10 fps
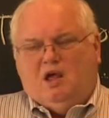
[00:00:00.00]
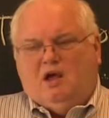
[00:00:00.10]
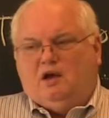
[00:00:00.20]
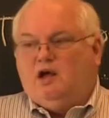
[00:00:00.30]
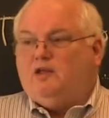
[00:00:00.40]

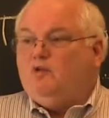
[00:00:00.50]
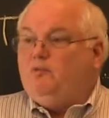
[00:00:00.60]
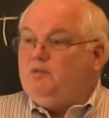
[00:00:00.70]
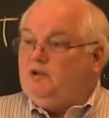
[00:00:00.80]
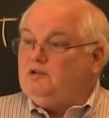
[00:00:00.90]
Another
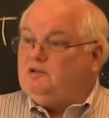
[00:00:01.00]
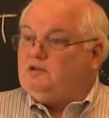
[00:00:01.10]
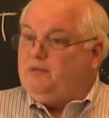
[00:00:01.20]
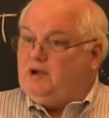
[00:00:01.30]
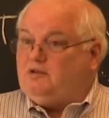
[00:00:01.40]
one builds
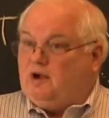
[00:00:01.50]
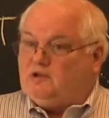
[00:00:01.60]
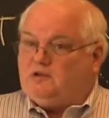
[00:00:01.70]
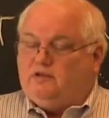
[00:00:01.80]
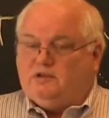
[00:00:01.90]
cement
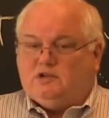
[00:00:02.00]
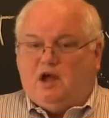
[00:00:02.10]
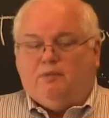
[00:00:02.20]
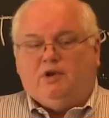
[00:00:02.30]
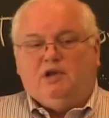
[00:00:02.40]
trucks. So this
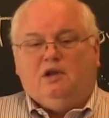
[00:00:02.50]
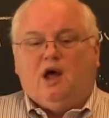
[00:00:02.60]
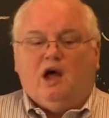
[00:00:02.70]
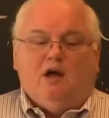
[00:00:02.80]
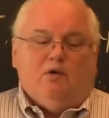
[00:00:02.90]
company in
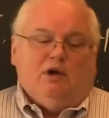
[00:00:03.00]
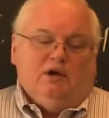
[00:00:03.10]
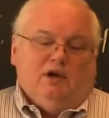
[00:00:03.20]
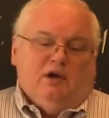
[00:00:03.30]
Iowa